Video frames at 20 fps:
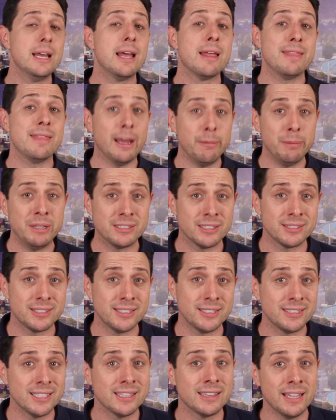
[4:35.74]
that means
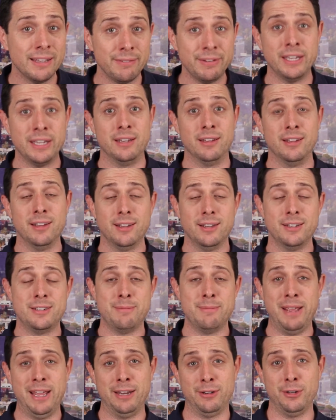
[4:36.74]
assisted living
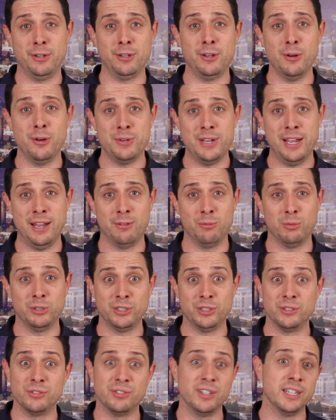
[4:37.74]
demand could go down, which
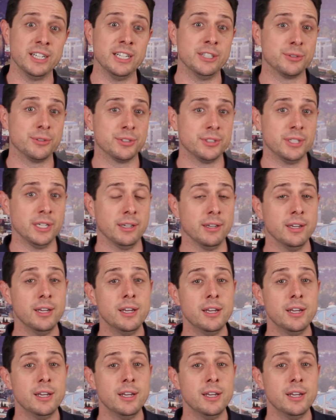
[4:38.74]
is very interesting.